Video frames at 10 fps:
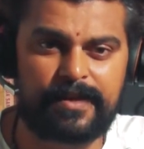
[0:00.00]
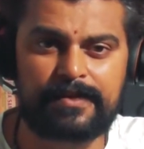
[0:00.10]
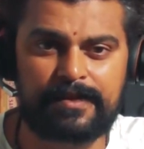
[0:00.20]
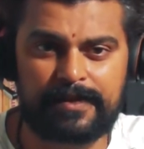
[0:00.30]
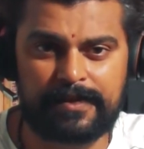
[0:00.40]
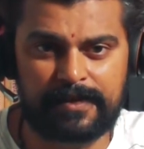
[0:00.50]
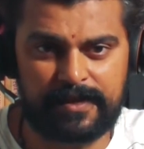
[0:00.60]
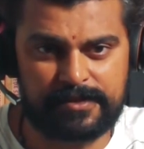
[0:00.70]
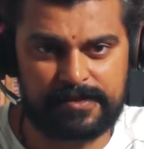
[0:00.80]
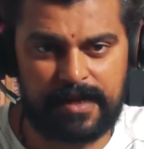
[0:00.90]
Neither did
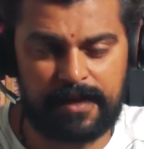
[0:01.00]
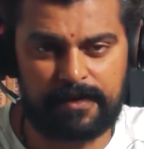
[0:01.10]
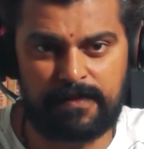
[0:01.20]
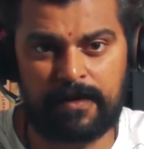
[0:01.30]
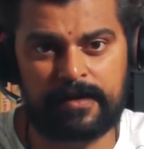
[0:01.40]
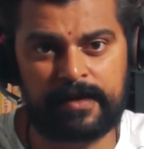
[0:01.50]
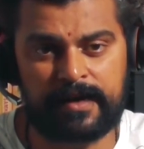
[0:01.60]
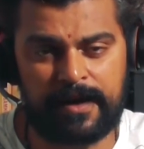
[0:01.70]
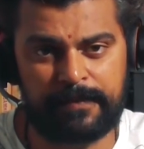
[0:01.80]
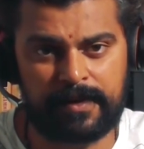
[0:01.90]
Krishna, nor did
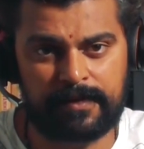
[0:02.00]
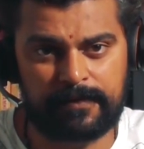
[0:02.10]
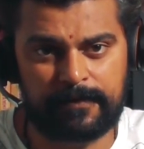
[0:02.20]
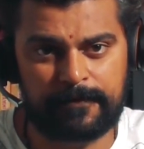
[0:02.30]
Rama.